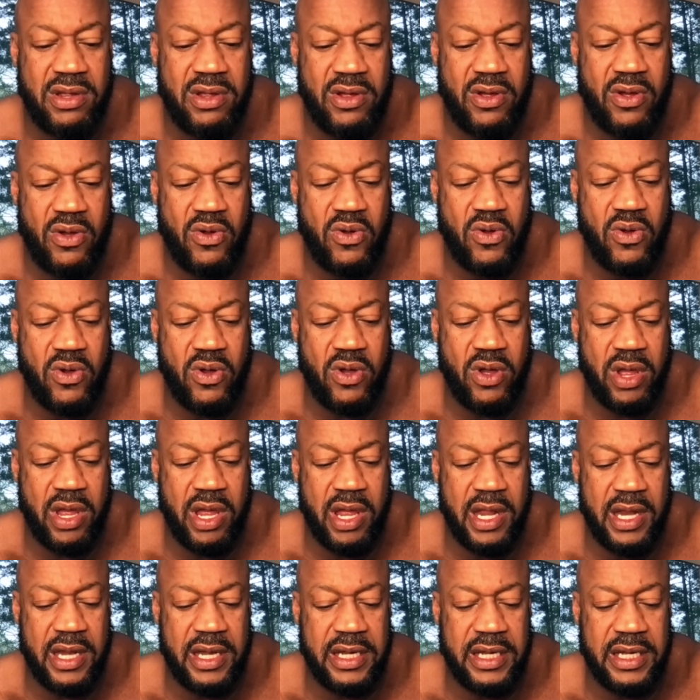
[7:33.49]

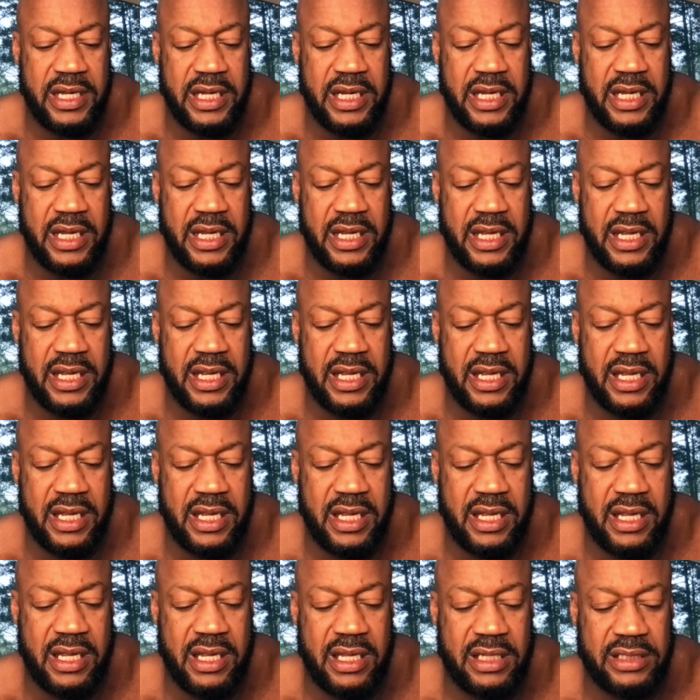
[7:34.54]
on
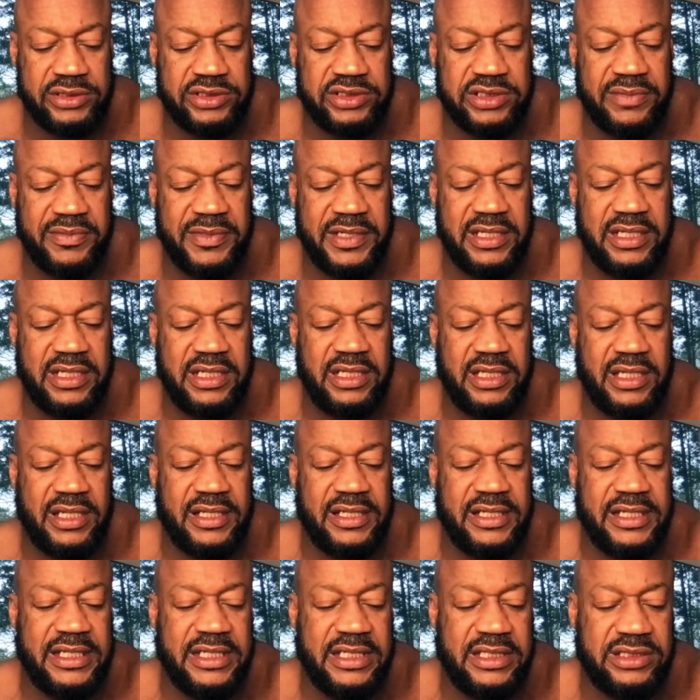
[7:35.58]
Jimmy
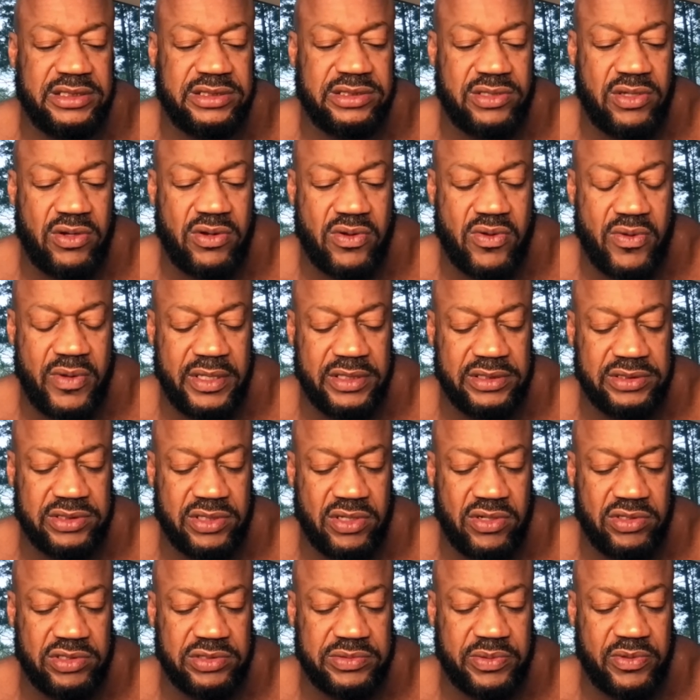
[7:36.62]
Lee Circle in
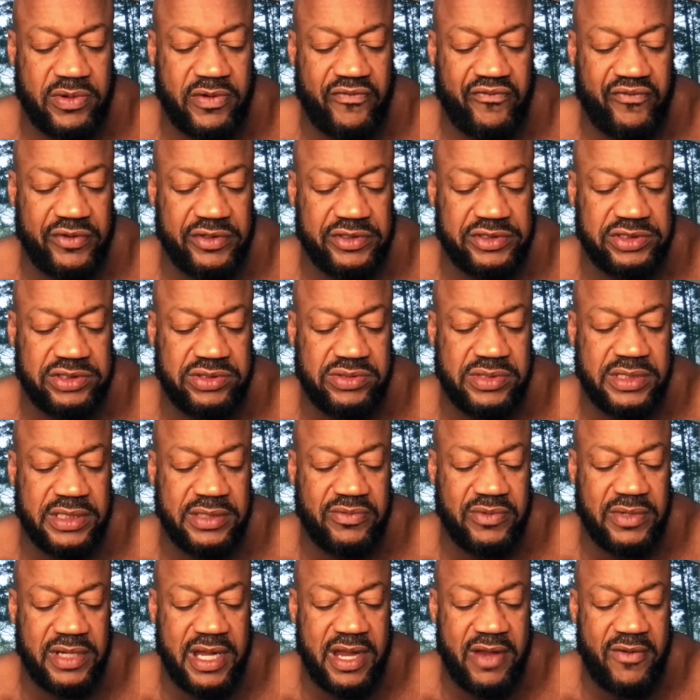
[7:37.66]
Jonesboro for a
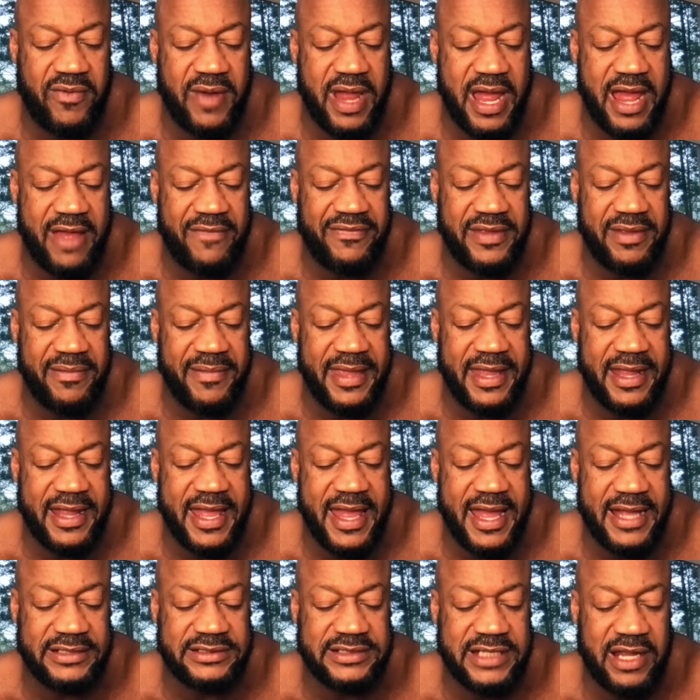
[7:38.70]
shooting. When they arrived, they made
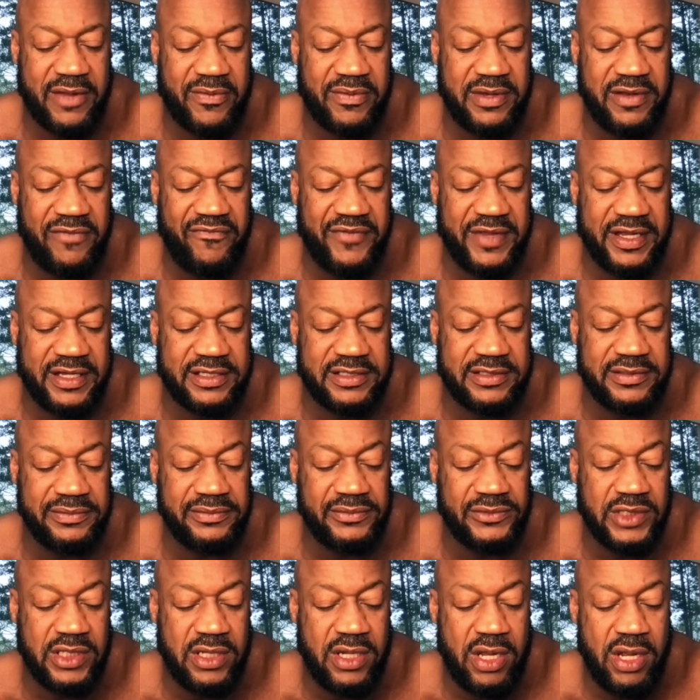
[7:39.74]
contact with a
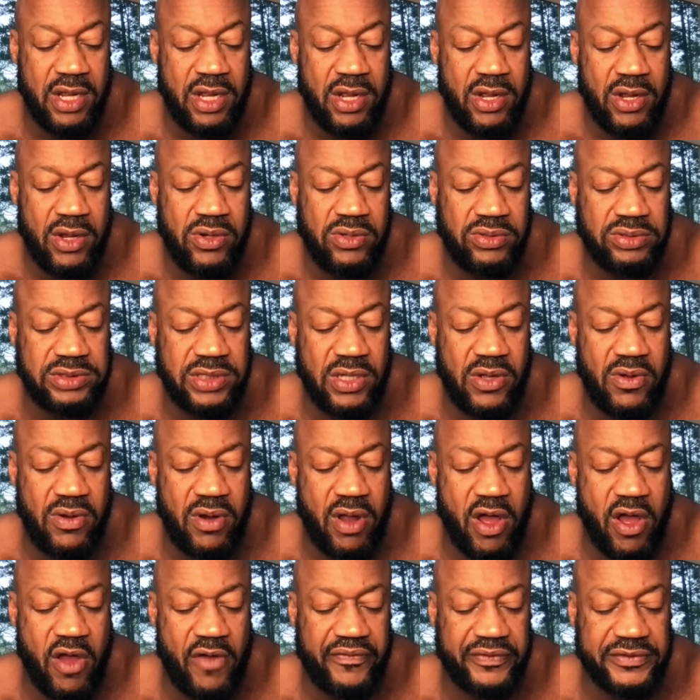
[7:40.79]
victim who told
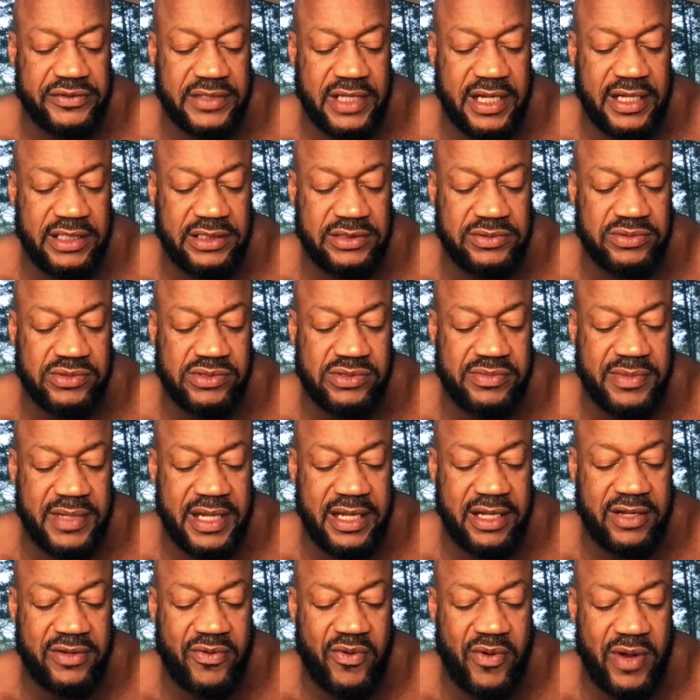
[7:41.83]
officers that his
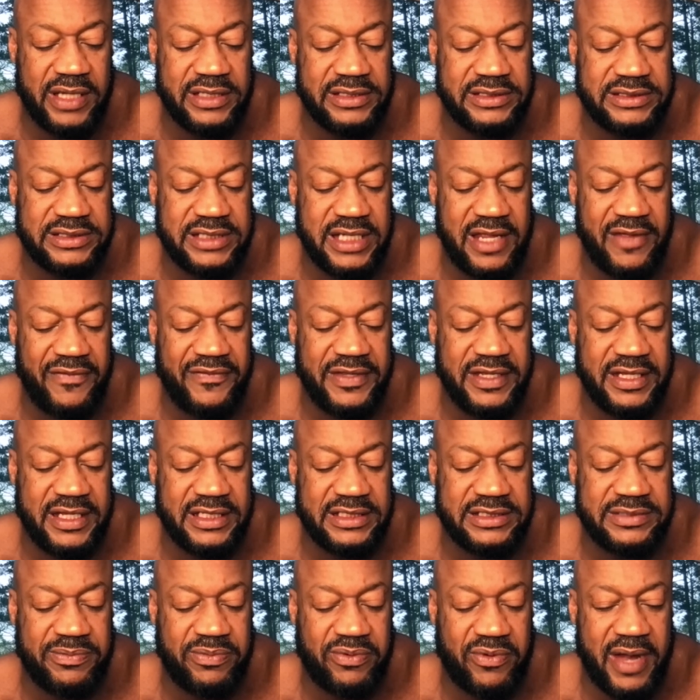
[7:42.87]
roommate,
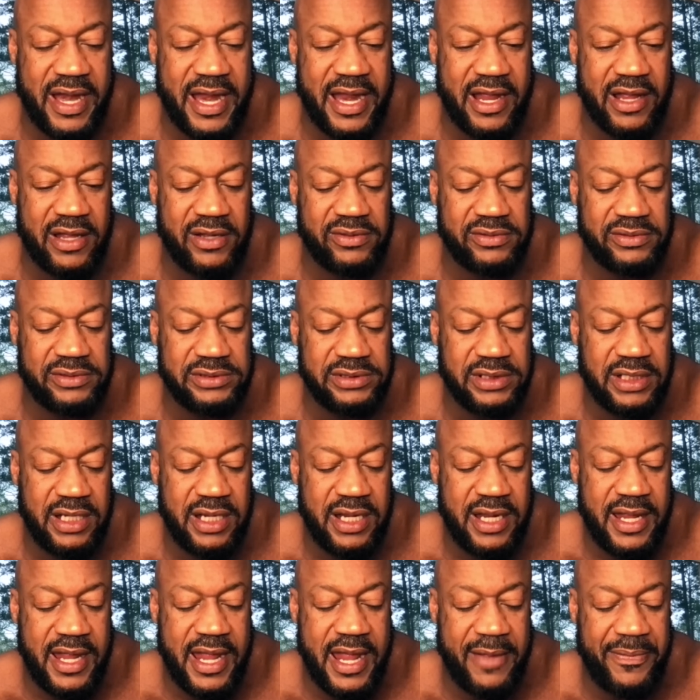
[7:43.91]
Quintavious Brown,
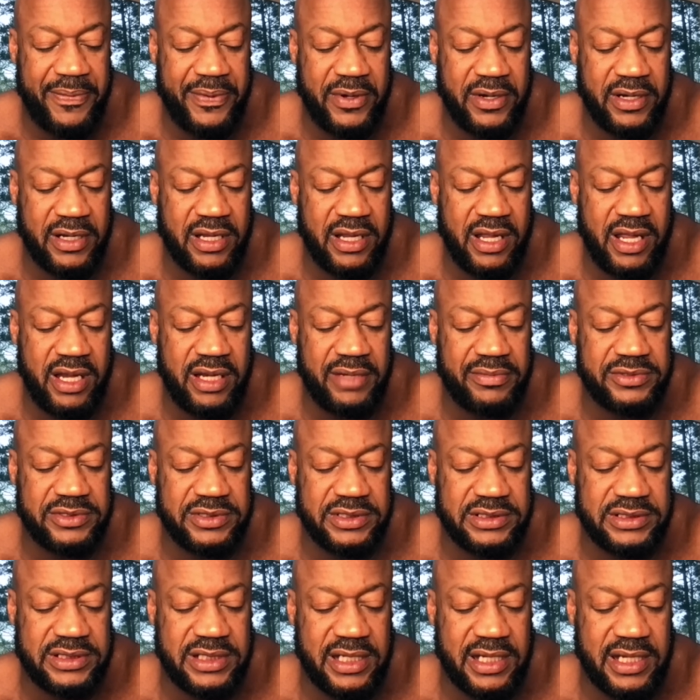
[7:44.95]
had put a gun up to
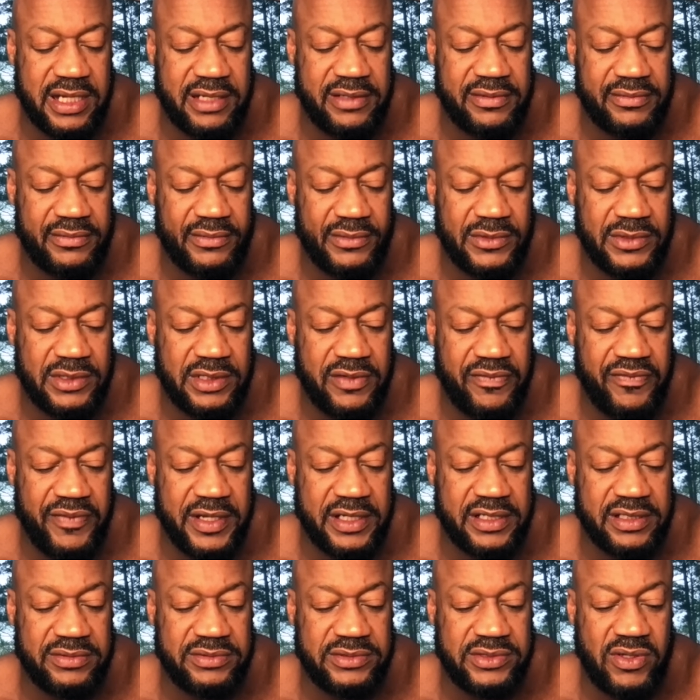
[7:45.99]
his head. The
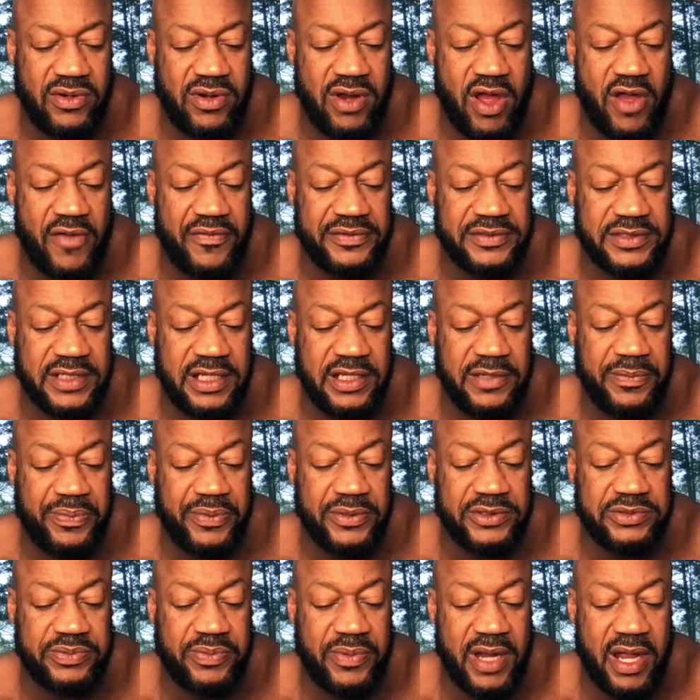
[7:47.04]
victim told officers that he
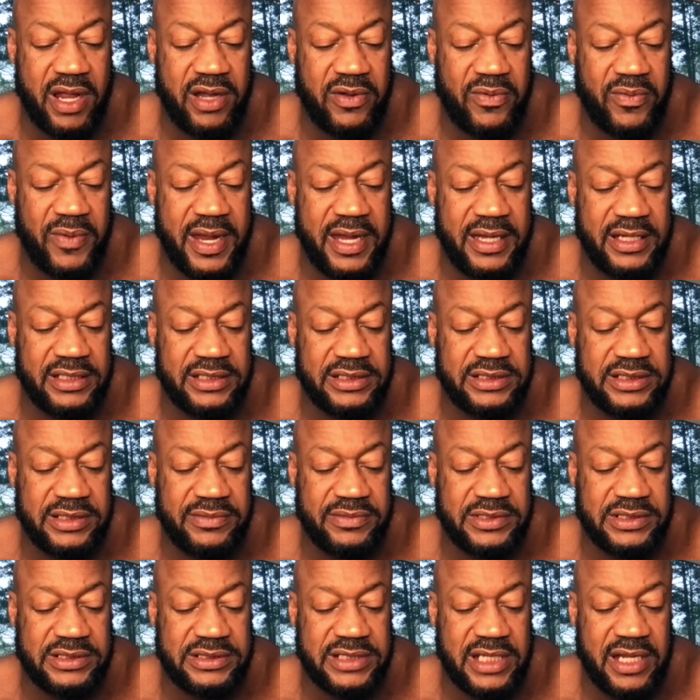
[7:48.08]
pushed Brown away in an
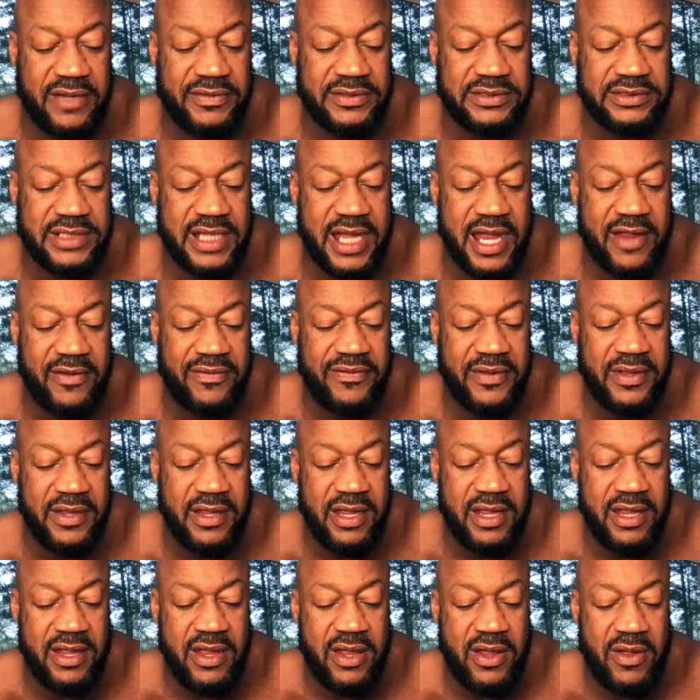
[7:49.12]
attempt to save his life,
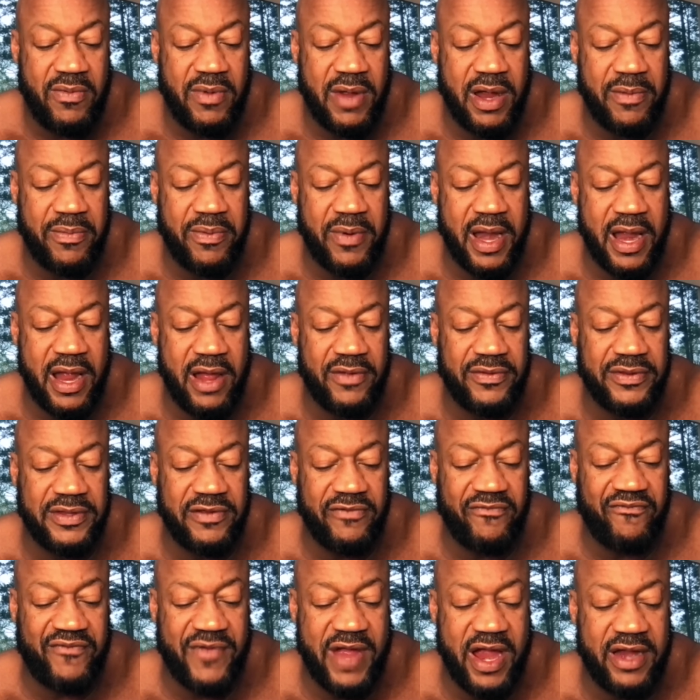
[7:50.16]
while Brown
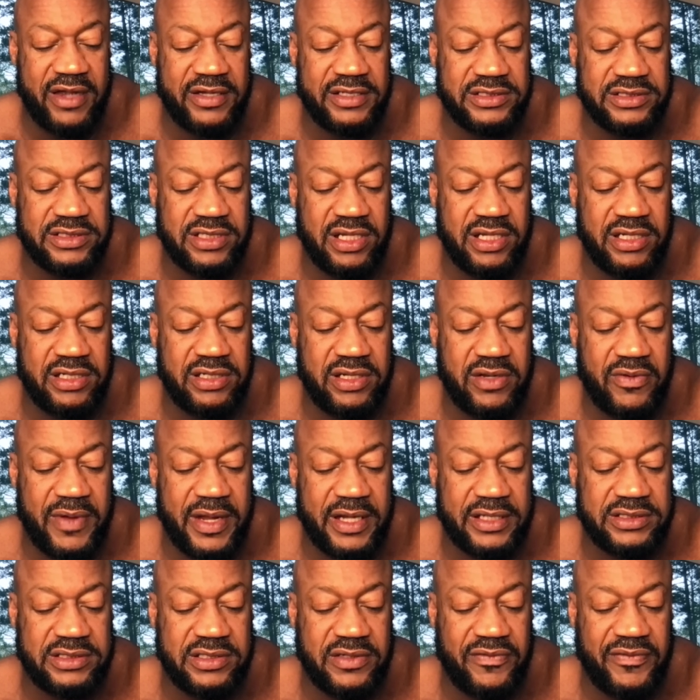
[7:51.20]
then fired his gun in the
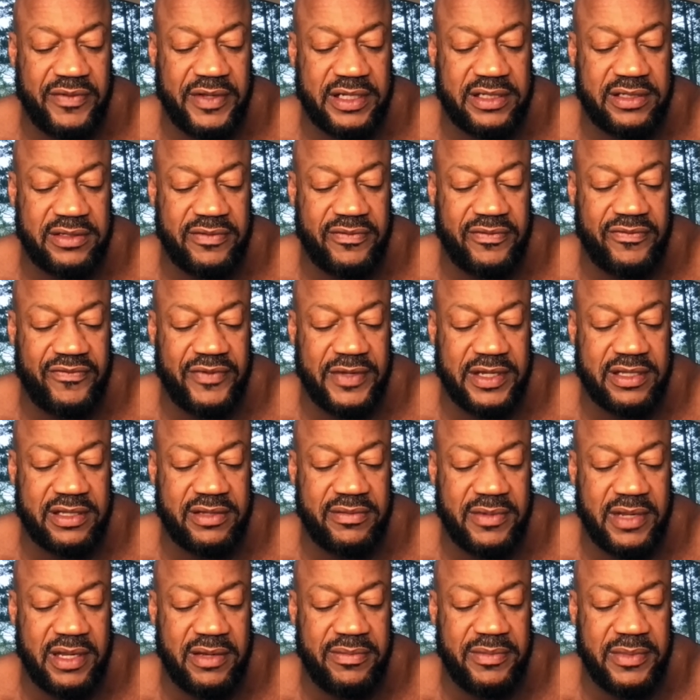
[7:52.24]
direction of the
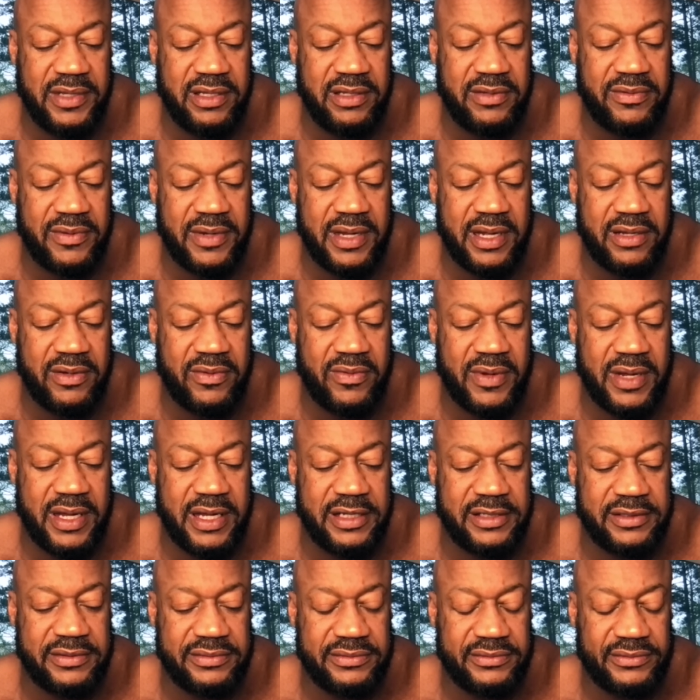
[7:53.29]
victim and immediately ran
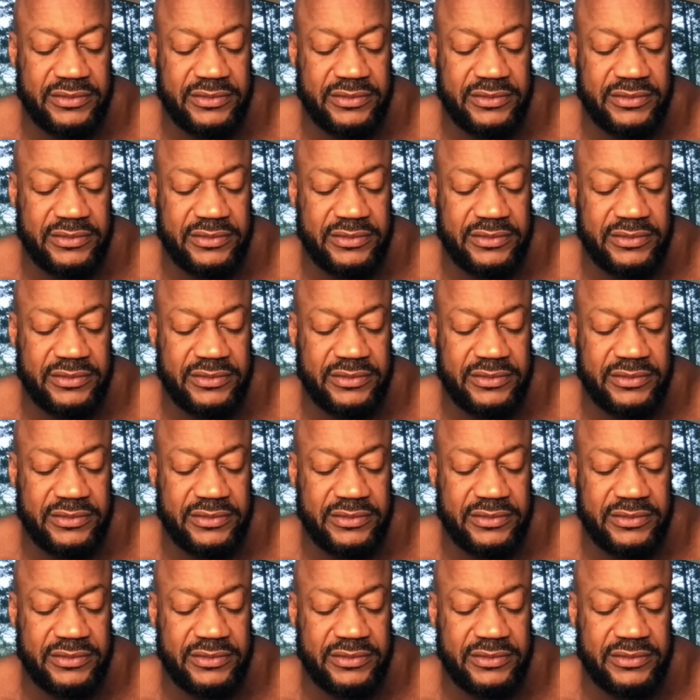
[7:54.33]
away.